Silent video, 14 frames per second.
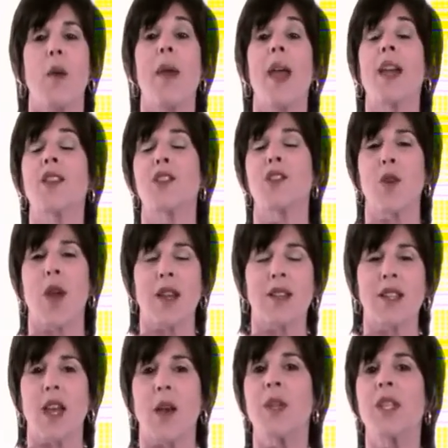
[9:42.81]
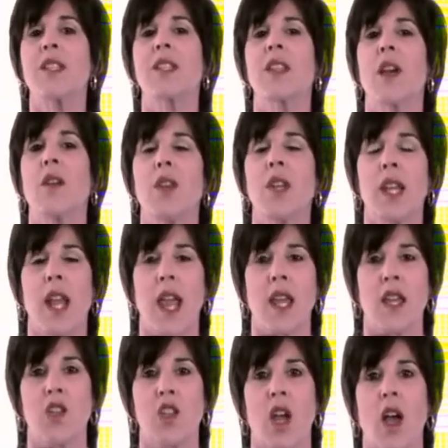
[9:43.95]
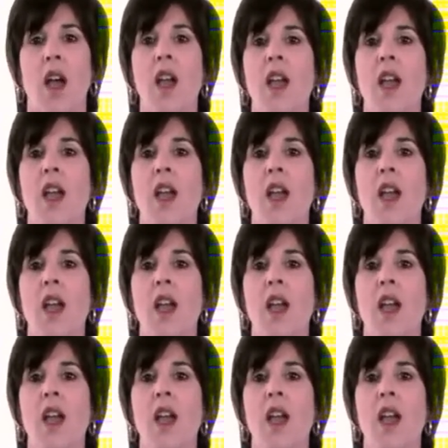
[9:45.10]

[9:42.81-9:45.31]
extracts that we discovered in Asia.